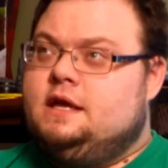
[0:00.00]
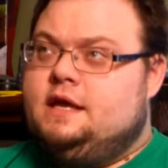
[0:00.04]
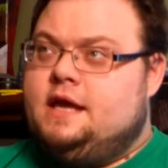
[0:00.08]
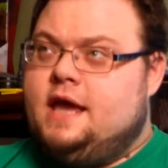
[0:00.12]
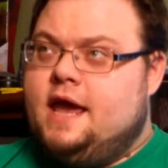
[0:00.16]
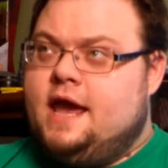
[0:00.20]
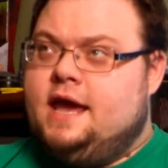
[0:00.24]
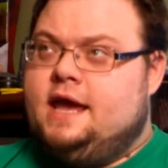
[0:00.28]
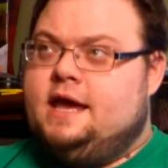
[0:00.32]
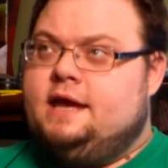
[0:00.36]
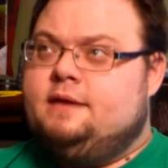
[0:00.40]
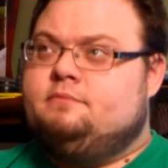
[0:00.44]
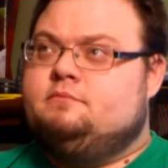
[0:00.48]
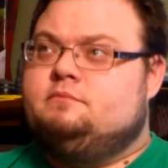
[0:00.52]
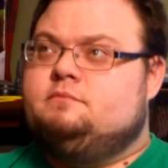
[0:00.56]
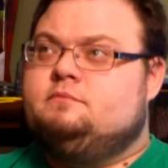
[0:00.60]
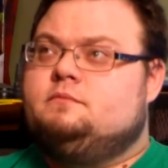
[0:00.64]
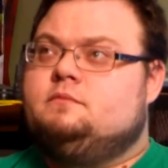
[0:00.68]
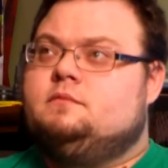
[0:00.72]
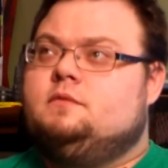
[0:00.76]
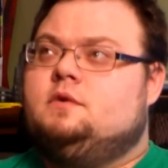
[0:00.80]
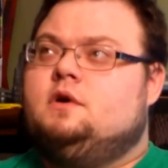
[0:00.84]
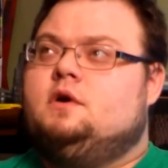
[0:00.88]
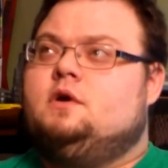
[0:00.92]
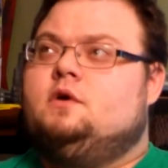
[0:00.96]
game
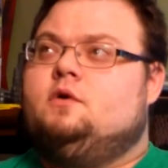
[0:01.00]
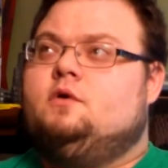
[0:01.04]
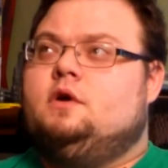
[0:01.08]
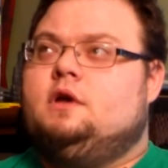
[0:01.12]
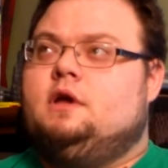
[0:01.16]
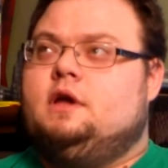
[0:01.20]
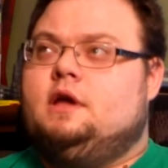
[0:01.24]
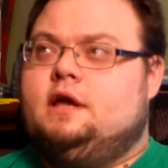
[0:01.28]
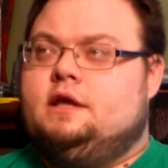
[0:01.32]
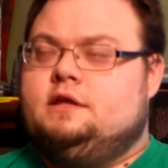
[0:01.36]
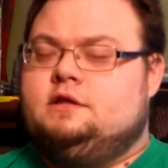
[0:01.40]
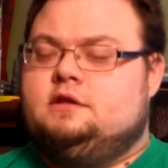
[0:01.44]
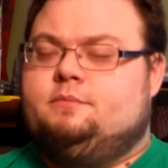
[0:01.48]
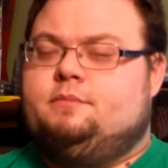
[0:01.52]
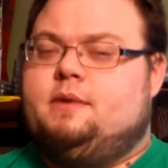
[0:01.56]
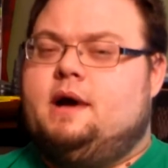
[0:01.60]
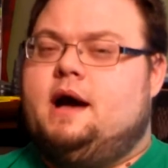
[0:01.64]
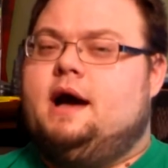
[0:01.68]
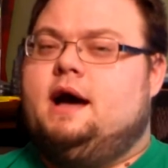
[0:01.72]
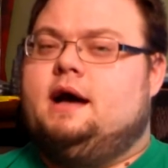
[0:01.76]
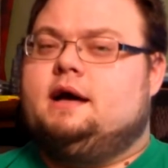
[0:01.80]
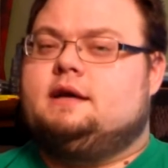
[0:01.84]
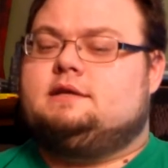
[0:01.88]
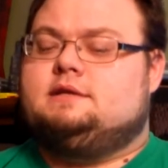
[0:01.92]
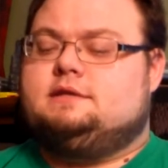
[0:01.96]
in the
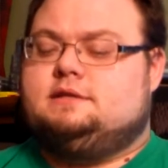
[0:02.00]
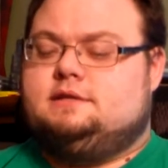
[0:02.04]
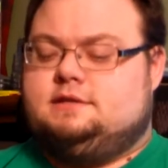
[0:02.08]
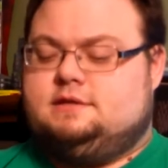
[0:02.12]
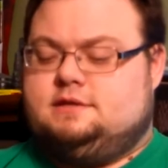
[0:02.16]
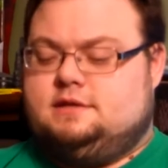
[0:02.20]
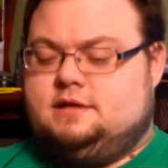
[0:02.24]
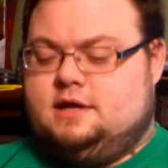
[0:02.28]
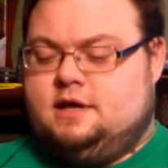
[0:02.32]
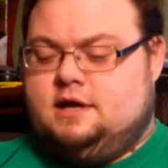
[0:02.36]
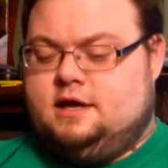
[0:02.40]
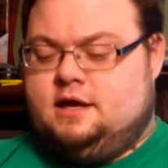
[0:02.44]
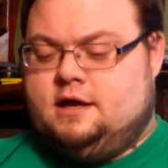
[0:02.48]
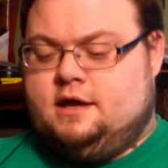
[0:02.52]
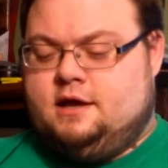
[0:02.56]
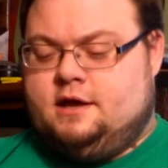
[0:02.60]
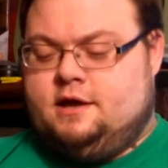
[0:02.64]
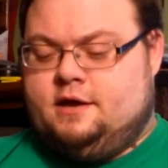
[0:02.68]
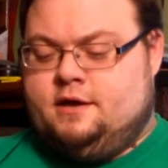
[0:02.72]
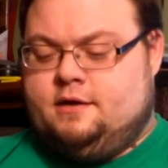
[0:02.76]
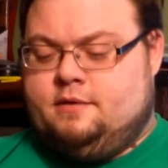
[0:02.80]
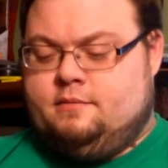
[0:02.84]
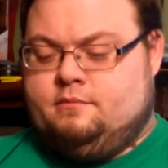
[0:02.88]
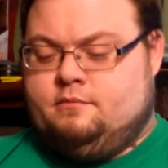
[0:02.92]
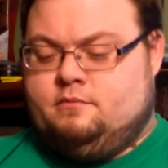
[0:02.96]
box,
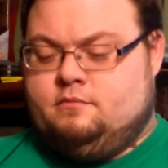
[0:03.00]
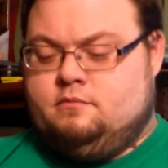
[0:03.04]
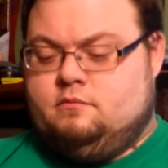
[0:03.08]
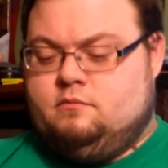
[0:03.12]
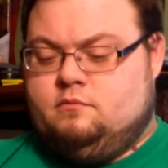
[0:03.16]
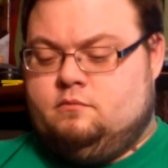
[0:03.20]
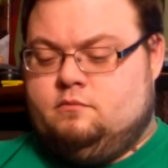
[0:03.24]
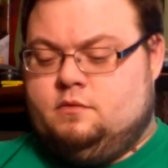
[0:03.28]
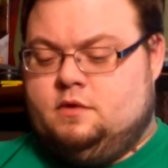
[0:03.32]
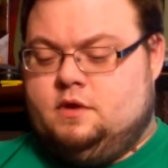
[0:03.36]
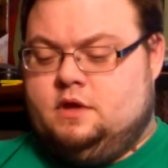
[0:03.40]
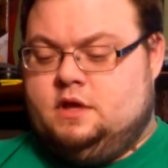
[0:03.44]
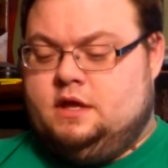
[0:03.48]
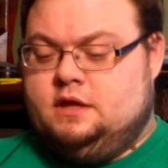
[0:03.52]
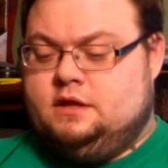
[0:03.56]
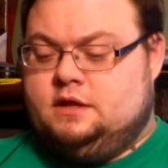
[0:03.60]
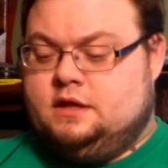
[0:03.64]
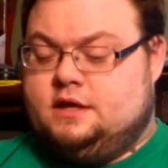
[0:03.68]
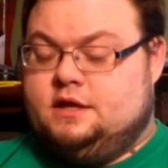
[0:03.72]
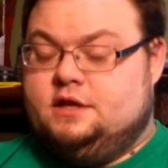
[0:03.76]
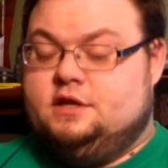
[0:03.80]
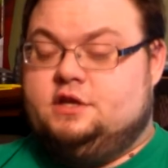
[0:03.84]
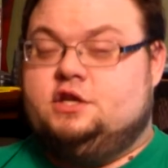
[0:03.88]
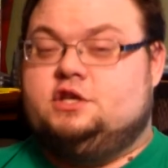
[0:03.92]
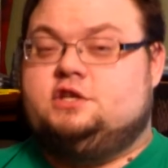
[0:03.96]
in
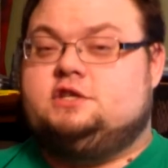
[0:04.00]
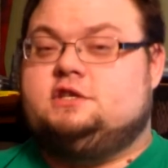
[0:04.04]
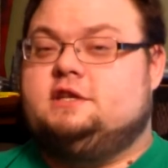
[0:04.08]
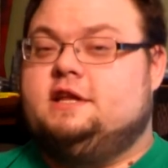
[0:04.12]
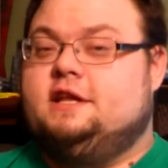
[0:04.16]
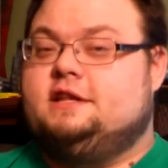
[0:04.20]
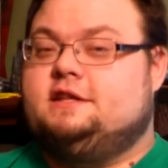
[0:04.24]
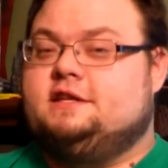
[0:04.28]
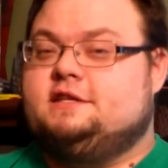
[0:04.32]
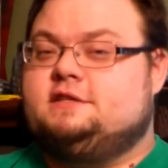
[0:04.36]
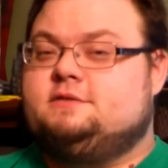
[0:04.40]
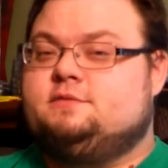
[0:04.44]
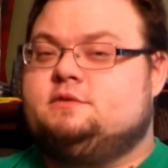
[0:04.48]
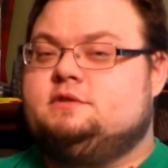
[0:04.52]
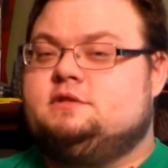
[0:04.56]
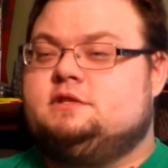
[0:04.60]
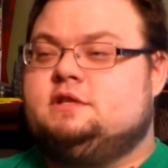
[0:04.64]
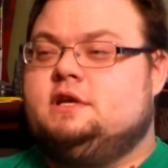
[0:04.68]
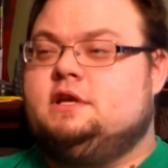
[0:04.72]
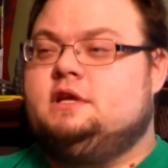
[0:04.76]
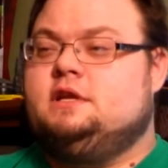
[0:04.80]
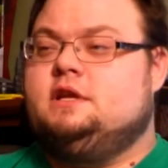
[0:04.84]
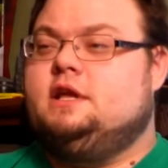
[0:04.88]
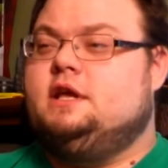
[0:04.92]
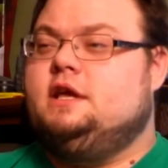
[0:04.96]
the condition that this one's
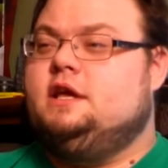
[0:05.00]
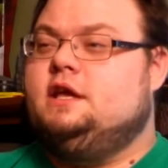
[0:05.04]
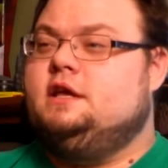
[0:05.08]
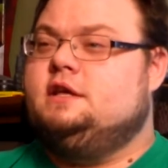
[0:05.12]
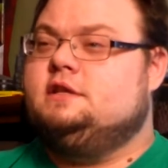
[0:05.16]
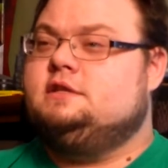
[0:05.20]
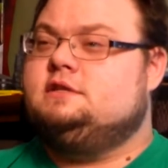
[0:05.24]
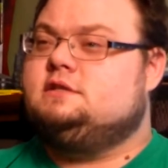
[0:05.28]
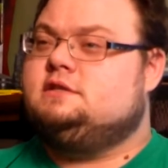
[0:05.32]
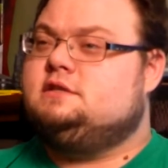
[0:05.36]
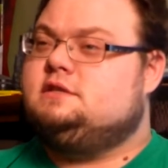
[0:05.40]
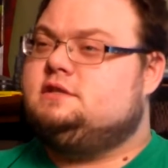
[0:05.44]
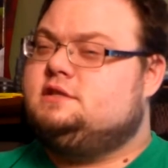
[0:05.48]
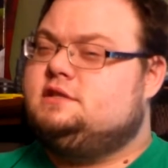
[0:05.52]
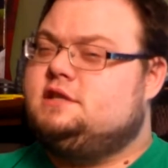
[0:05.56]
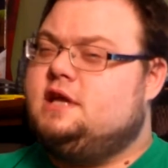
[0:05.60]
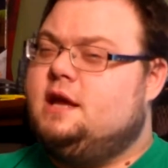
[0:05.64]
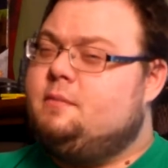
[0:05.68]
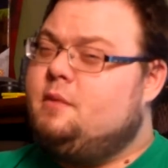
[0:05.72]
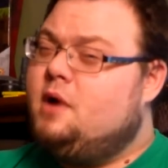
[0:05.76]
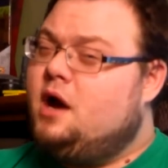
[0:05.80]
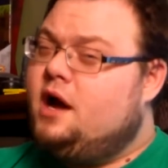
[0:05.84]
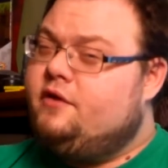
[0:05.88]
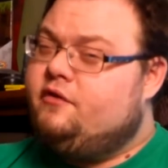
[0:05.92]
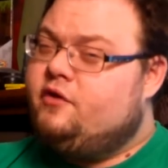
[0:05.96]
in, is
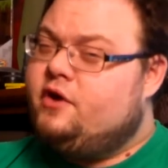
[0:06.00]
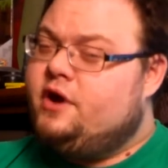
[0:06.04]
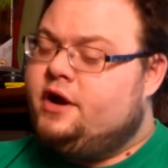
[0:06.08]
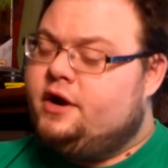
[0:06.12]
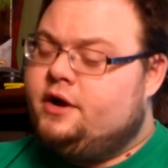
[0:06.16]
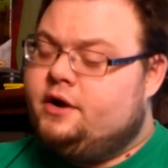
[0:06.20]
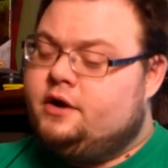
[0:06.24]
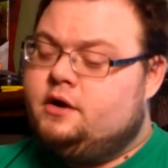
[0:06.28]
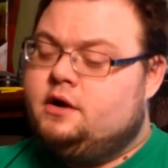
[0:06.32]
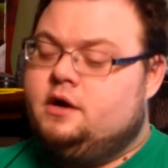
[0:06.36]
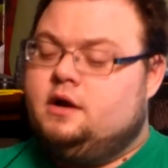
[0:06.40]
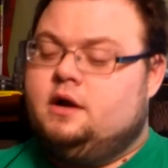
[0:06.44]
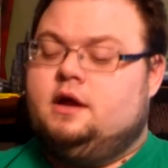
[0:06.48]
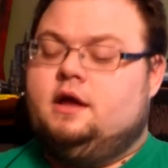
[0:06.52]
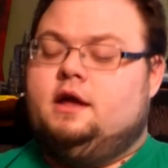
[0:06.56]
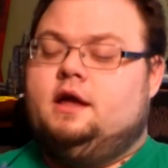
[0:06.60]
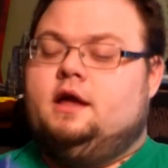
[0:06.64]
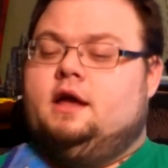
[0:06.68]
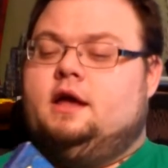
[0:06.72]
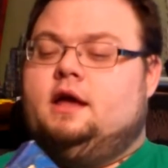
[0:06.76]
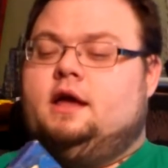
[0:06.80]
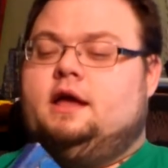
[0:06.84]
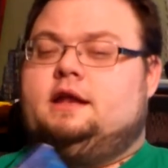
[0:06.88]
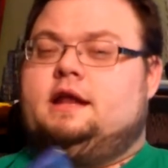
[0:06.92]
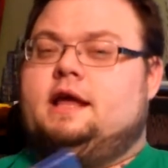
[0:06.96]
semi-rare.
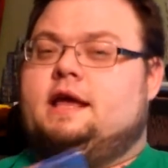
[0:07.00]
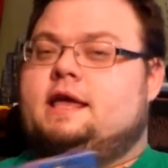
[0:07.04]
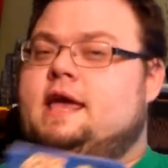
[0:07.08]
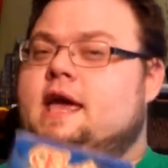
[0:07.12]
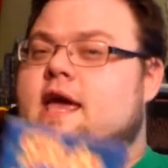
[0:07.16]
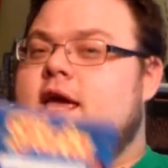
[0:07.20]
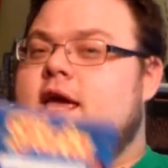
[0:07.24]
And that